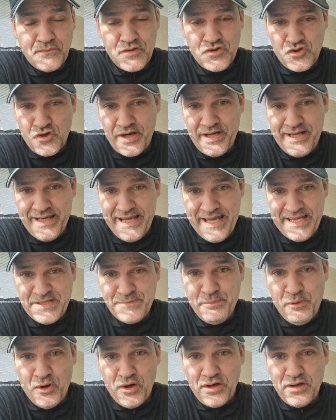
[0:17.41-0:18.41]
trading
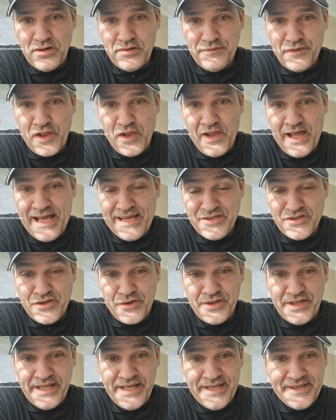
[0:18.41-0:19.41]
HBAR for the last
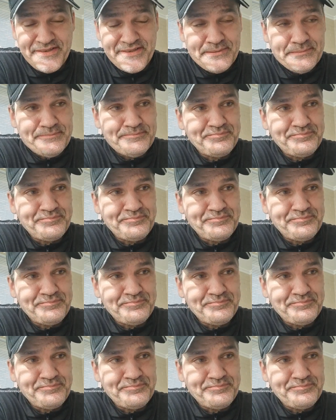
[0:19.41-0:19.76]
30 days.